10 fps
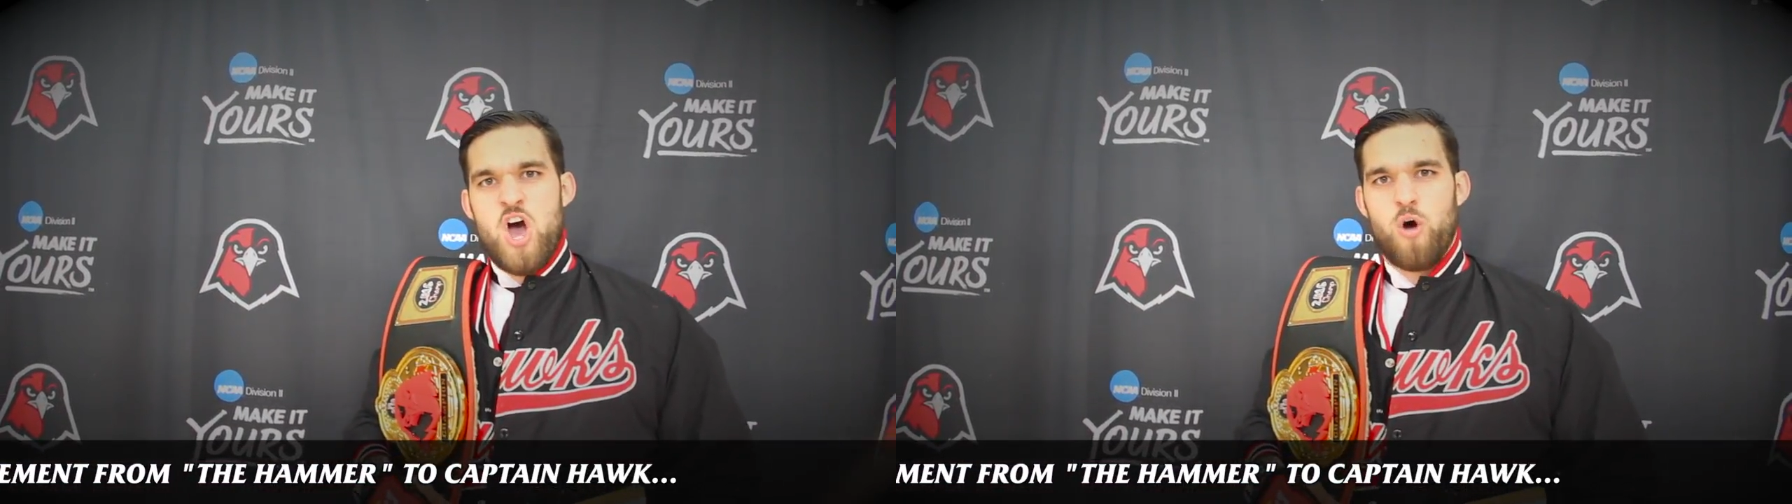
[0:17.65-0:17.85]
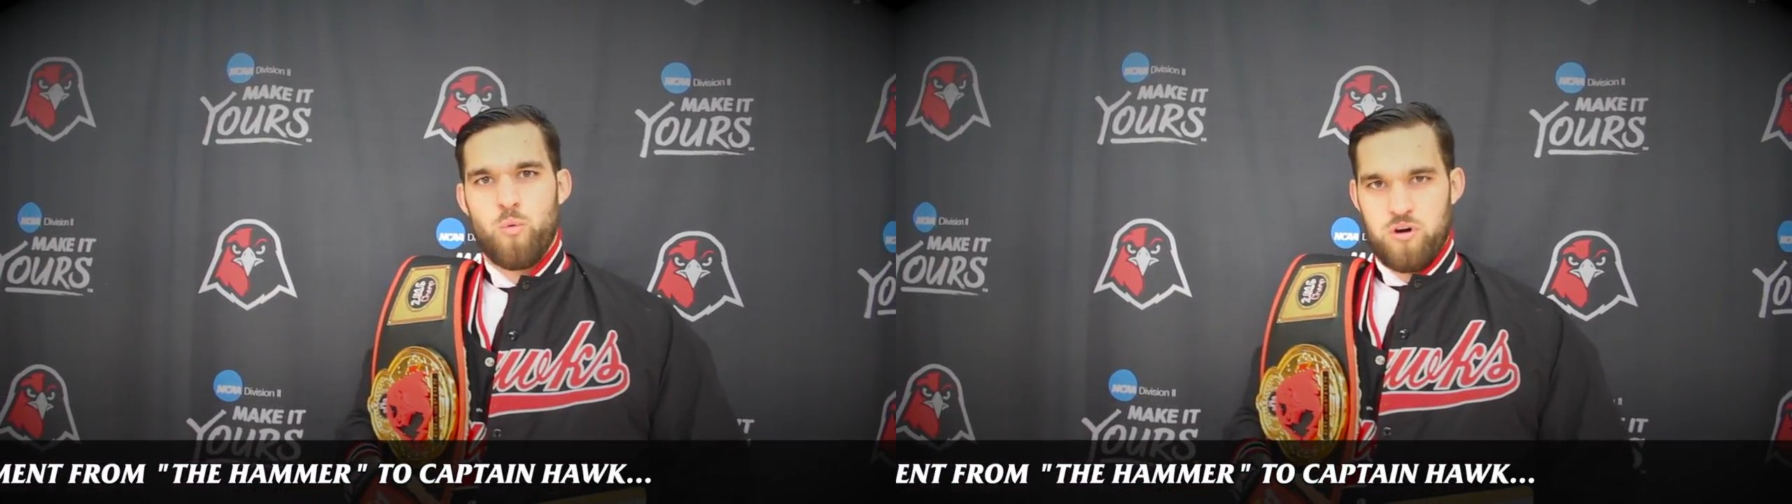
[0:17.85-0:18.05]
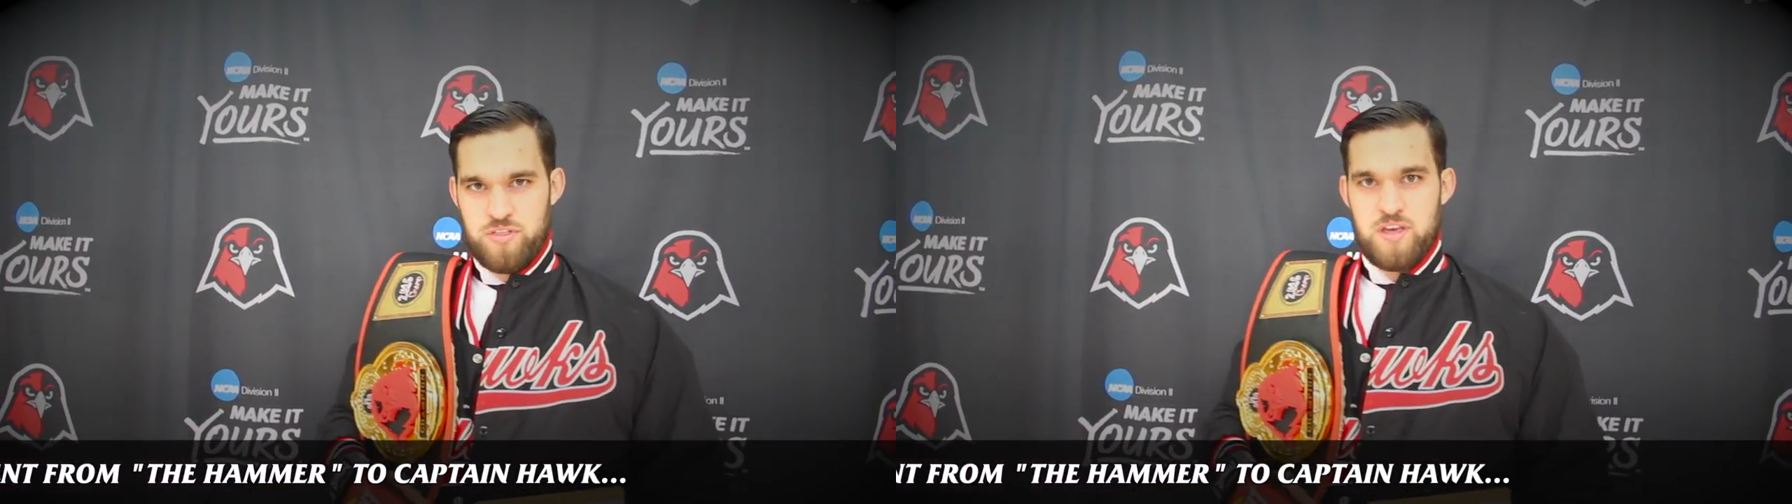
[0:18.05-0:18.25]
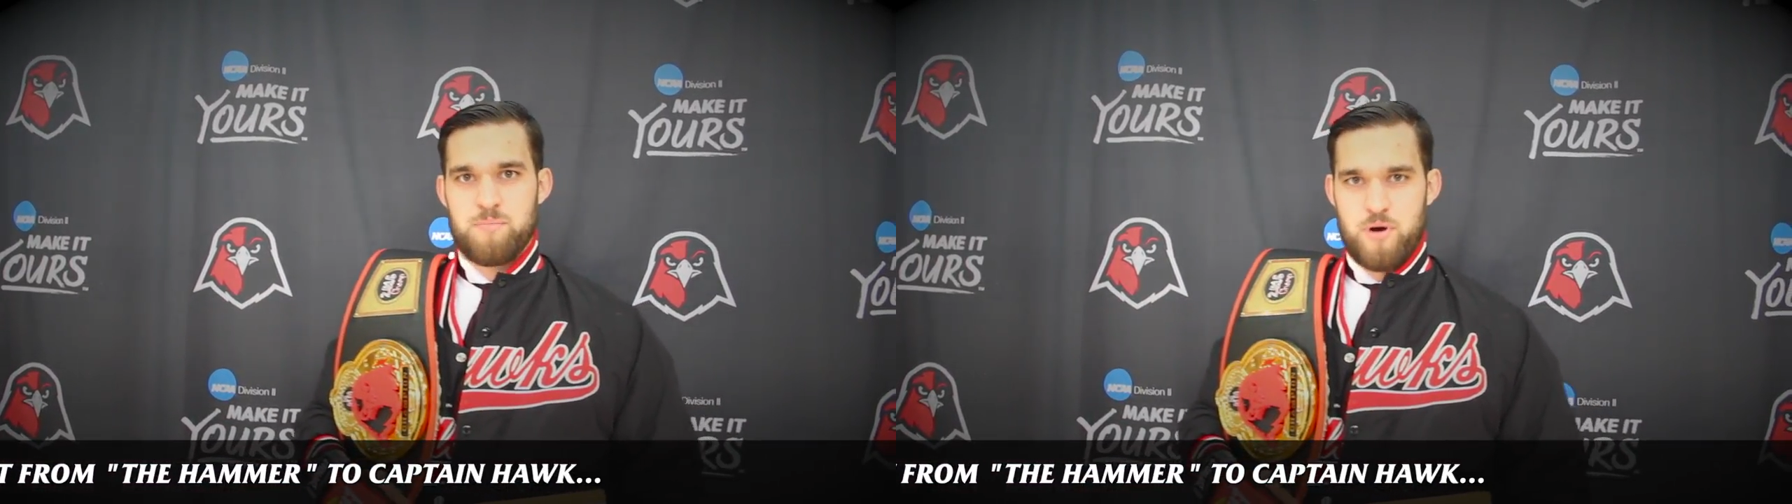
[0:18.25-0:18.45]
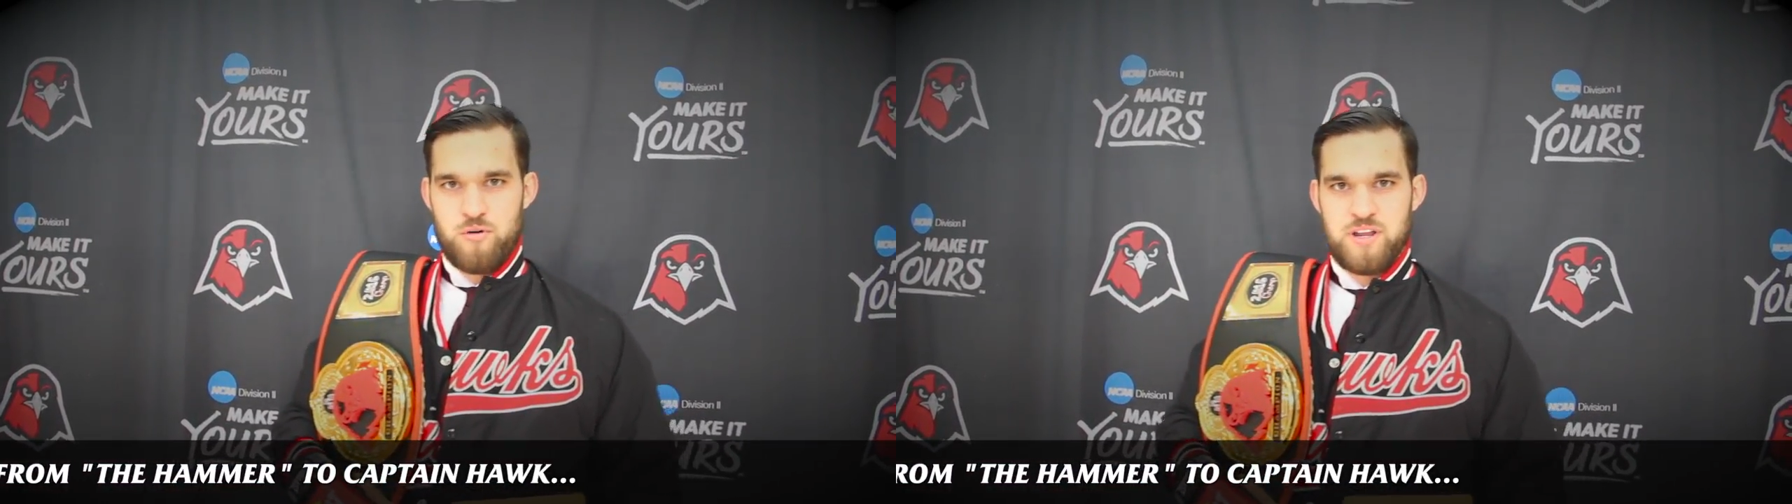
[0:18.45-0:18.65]
a worthy
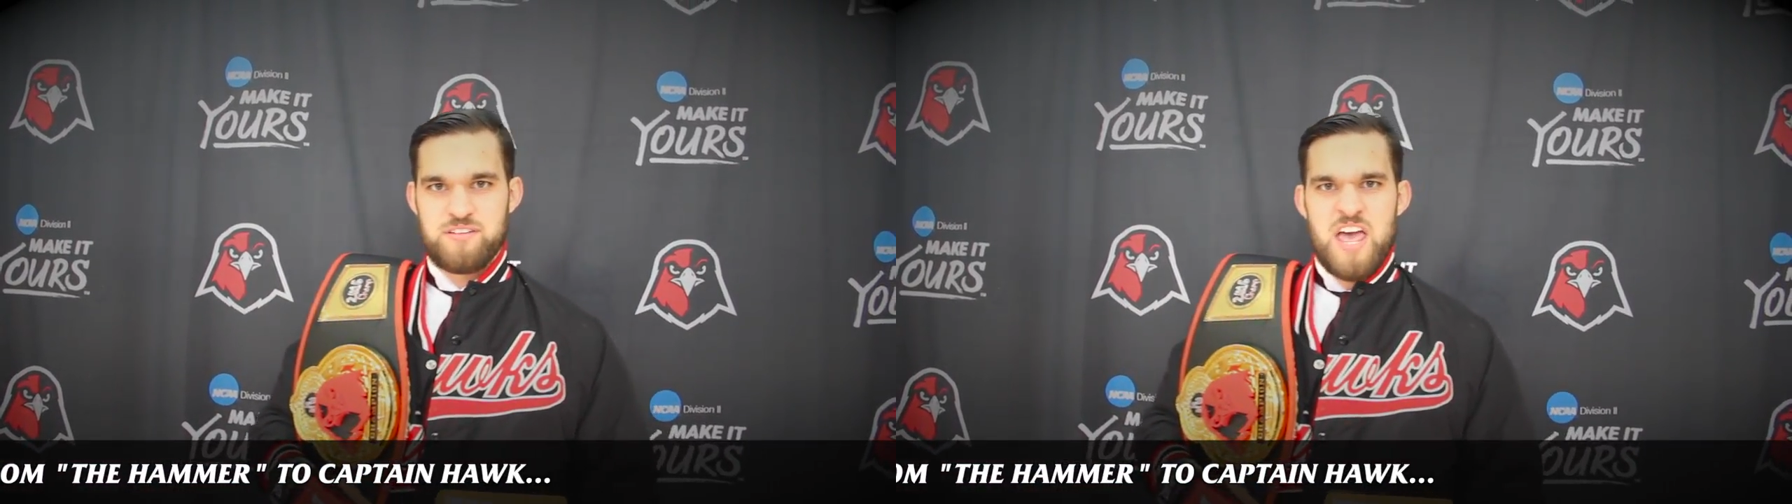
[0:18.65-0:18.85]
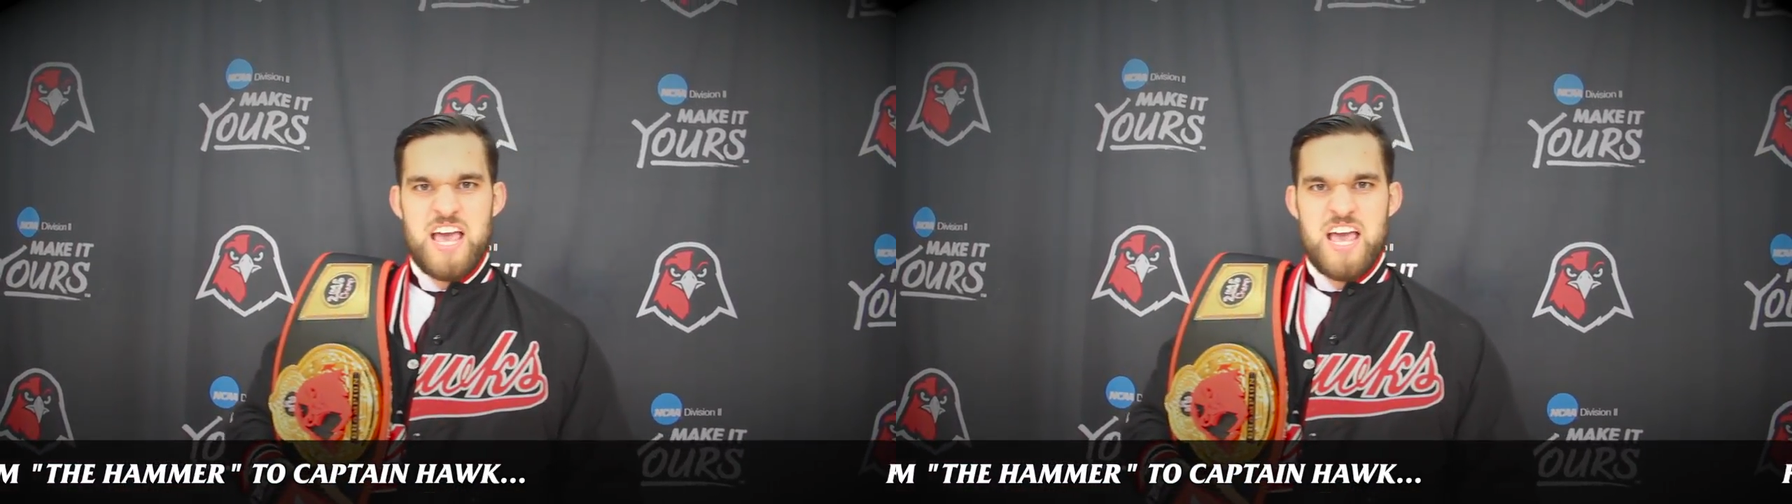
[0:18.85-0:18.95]
opponent,